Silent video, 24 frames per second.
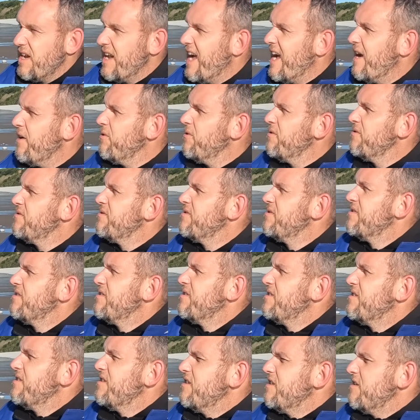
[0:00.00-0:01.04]
now
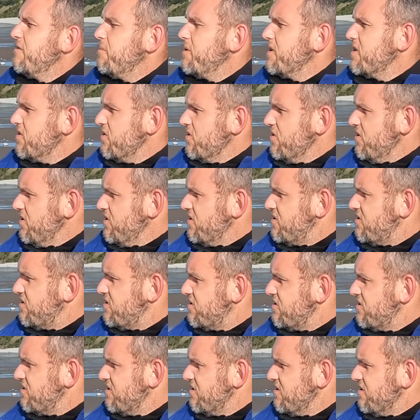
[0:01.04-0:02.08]
because
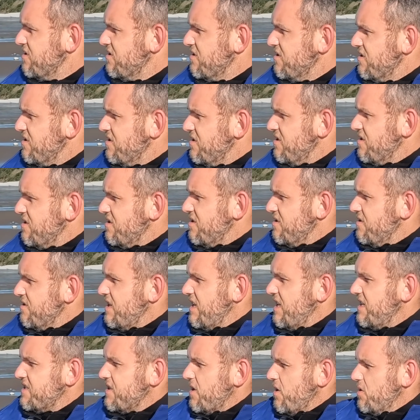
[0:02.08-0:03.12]

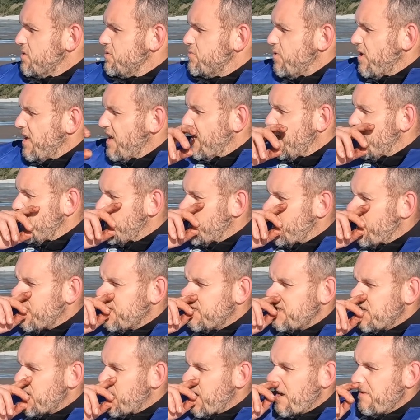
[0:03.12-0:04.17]
as I was reeling in
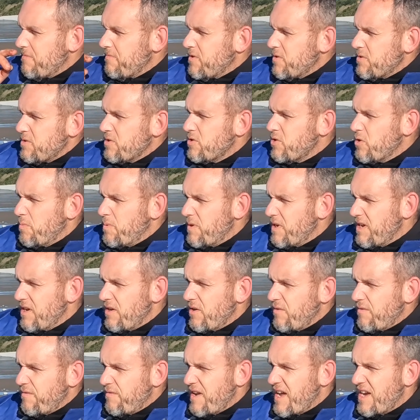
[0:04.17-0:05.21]
last time, there was a couple of
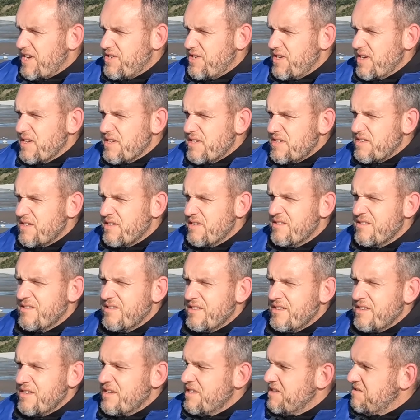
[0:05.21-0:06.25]
little flashes
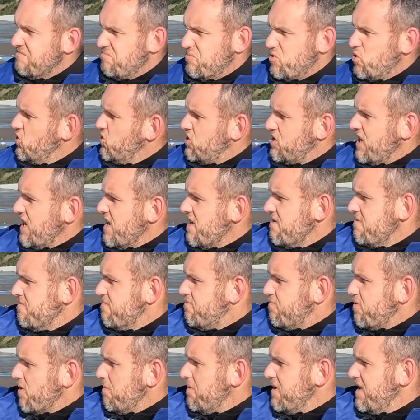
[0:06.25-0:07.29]
just in
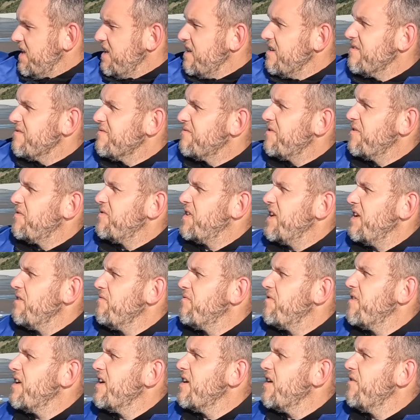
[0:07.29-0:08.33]
probably 15
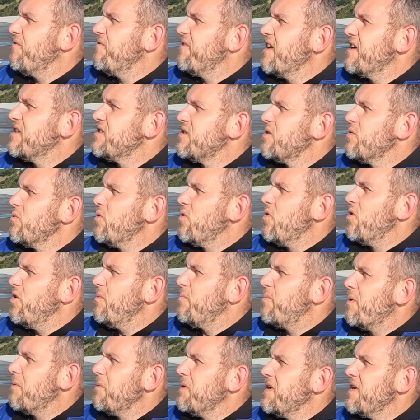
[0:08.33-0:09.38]
feet off the edge of the water,
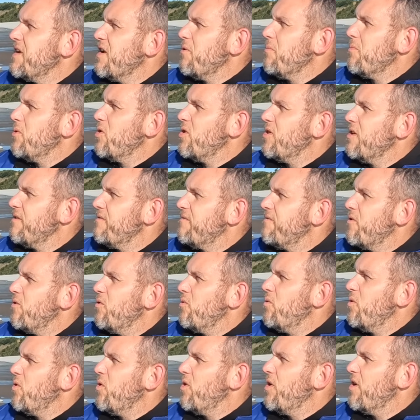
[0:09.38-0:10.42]
probably no more than a foot
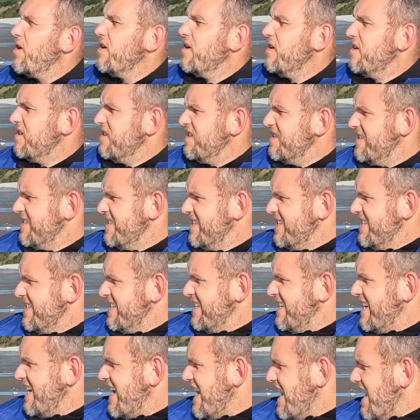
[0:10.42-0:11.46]
of water.
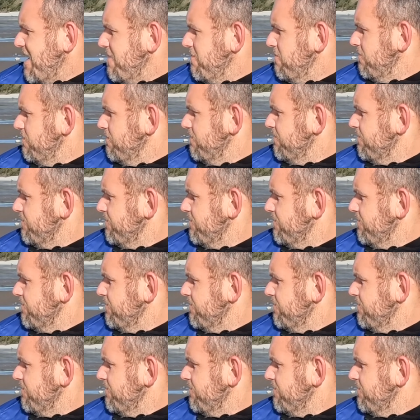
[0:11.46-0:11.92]
Um,